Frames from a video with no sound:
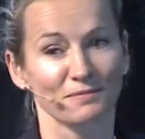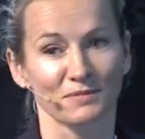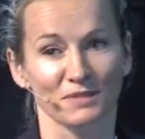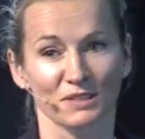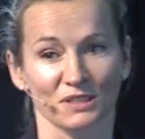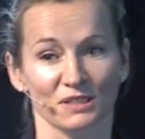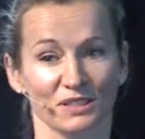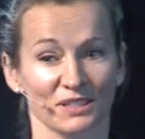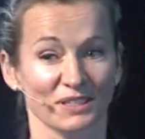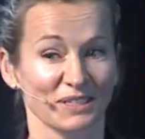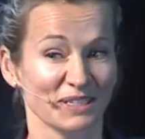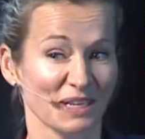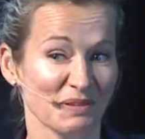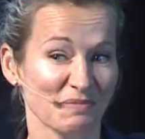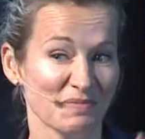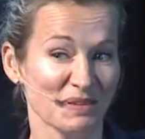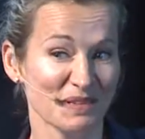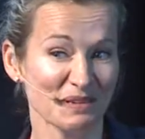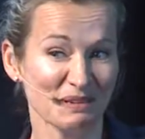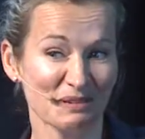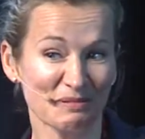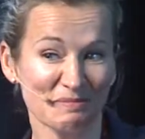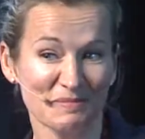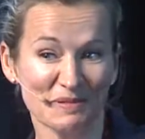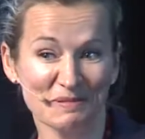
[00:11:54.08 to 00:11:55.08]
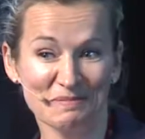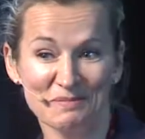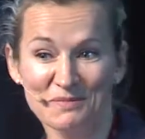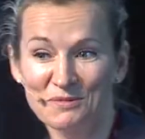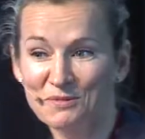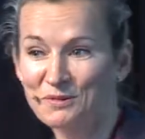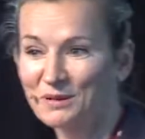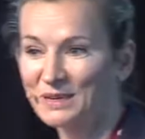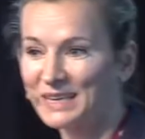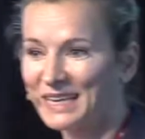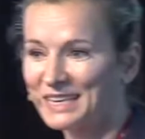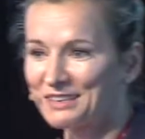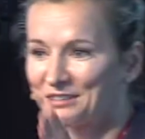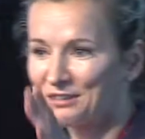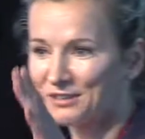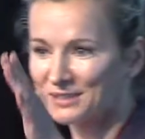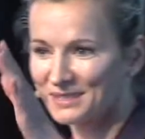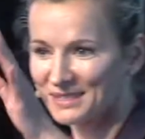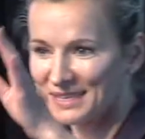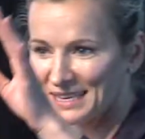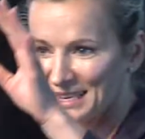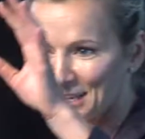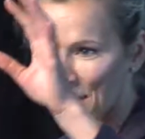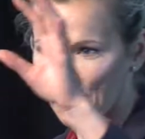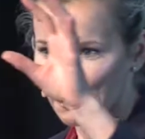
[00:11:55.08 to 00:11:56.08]
Does it seem a little bit more? Can you
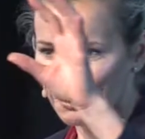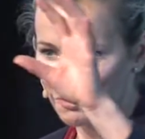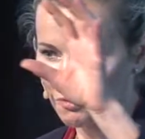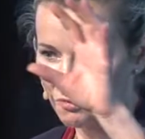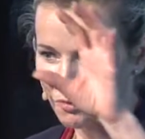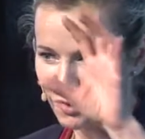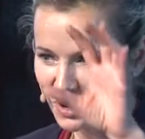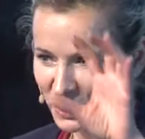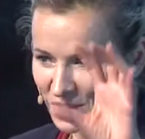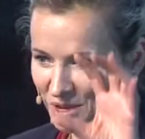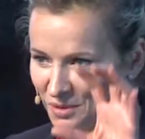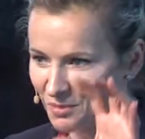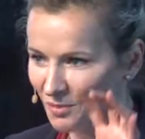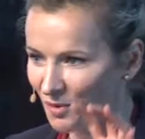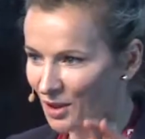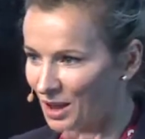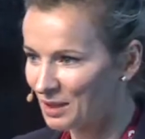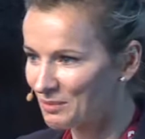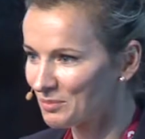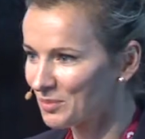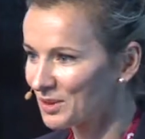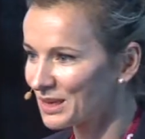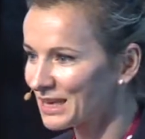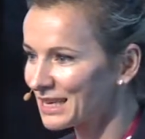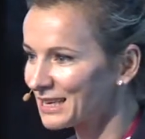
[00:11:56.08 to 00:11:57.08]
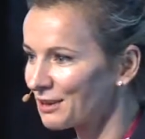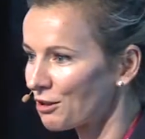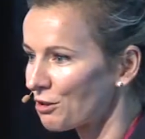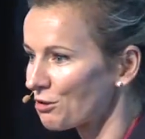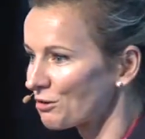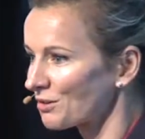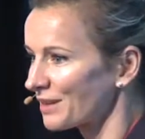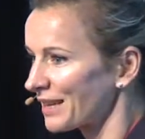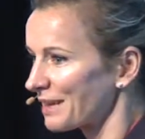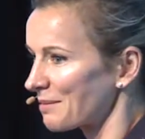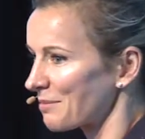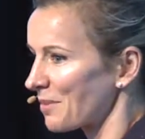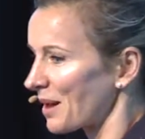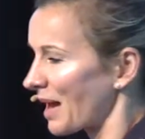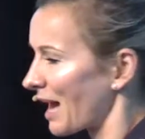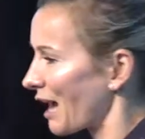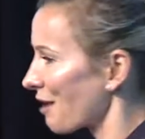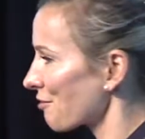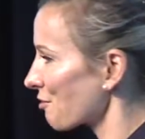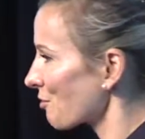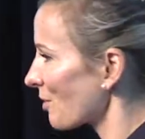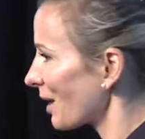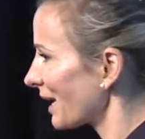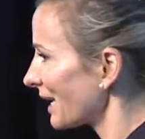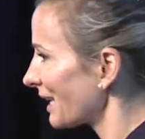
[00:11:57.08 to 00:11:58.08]
see kind of where you might be along that
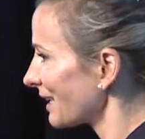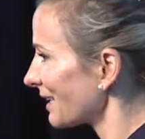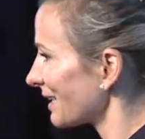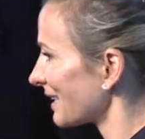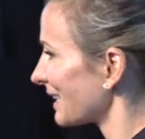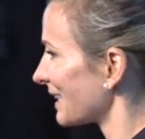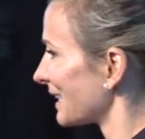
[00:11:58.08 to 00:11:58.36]
pathway?